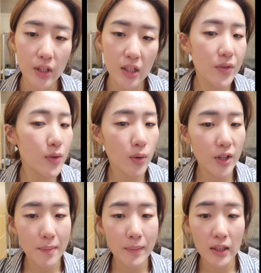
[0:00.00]
even though
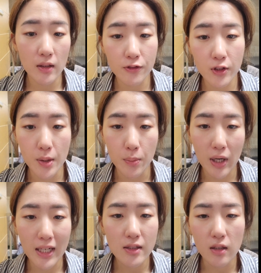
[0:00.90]
they might differ in
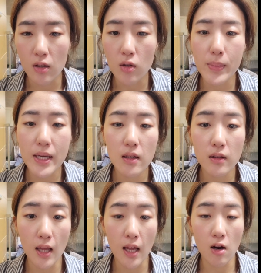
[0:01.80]
price a little bit,
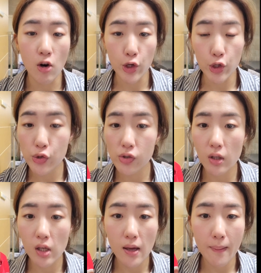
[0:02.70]
they are
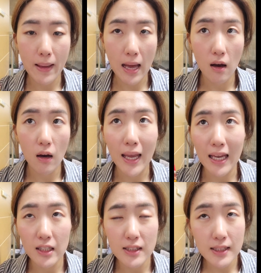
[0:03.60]
usually about
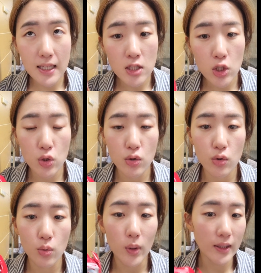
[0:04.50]
80 cents
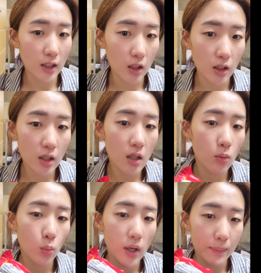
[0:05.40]
to $1
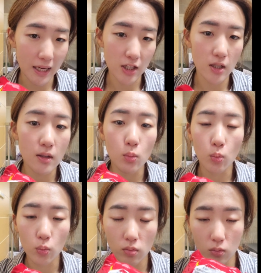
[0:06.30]
one pack in
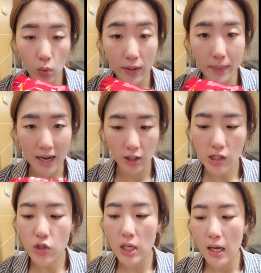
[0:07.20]
one package.